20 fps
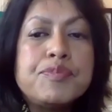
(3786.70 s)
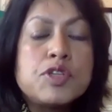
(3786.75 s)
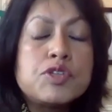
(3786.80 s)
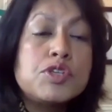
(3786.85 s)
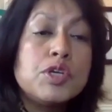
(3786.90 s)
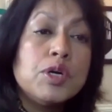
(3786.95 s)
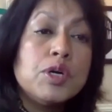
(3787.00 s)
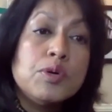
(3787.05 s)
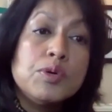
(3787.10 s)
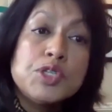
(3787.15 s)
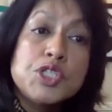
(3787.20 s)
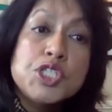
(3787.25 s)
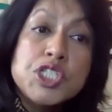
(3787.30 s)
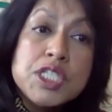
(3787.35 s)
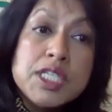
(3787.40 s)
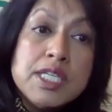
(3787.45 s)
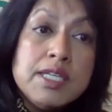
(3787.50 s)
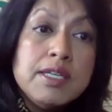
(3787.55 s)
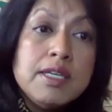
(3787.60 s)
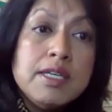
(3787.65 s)
So
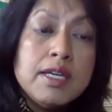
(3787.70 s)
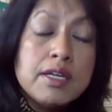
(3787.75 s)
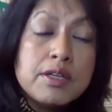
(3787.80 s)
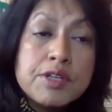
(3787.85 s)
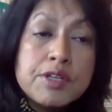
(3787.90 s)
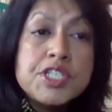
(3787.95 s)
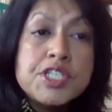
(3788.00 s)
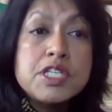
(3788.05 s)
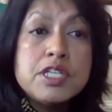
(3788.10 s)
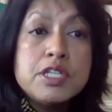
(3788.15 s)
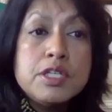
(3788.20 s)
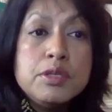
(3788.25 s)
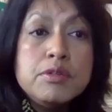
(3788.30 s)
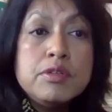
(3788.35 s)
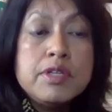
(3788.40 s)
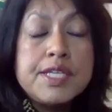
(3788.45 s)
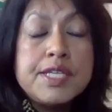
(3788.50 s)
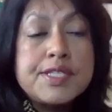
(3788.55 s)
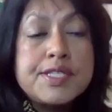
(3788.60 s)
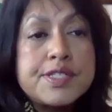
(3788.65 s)
Christian
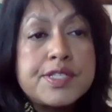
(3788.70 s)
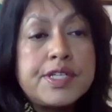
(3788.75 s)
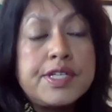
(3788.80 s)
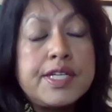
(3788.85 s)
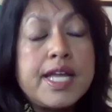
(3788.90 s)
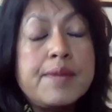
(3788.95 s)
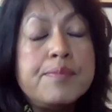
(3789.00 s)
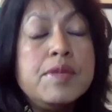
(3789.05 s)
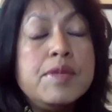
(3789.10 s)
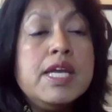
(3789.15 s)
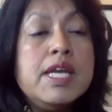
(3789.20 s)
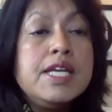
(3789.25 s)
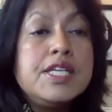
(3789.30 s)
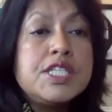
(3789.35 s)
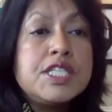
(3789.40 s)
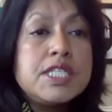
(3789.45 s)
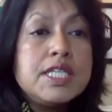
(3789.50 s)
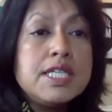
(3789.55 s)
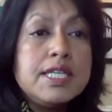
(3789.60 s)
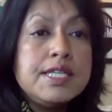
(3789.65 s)
Nunez is her name.
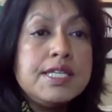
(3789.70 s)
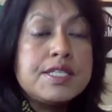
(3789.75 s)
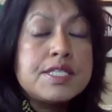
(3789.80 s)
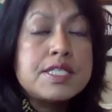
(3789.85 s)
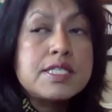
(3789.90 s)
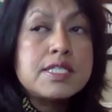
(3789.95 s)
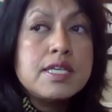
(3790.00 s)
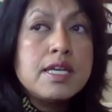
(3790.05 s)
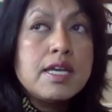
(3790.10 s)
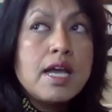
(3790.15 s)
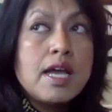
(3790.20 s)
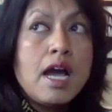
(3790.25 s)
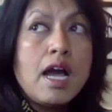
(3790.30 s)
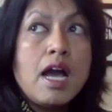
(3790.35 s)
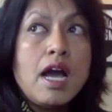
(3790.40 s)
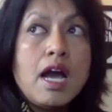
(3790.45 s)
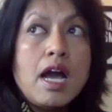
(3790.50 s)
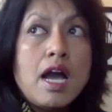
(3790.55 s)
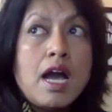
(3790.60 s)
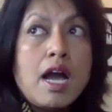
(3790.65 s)
She is
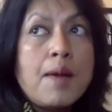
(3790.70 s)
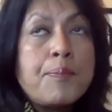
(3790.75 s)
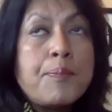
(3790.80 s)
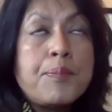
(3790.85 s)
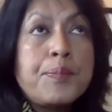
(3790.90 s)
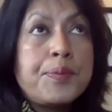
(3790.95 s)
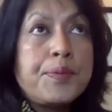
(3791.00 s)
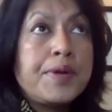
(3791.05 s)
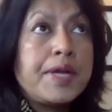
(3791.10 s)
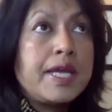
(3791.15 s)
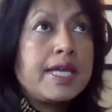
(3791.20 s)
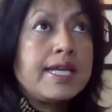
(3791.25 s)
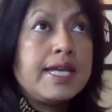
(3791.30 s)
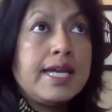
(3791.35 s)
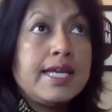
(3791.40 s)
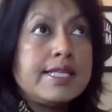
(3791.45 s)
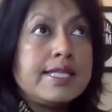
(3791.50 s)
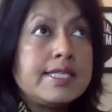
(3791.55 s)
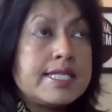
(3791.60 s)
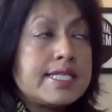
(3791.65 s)
up
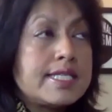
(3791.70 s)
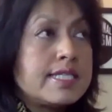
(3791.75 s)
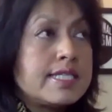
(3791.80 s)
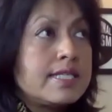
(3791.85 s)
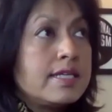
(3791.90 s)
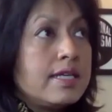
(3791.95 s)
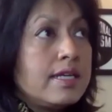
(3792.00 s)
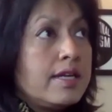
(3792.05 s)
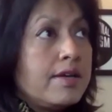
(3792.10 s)
against,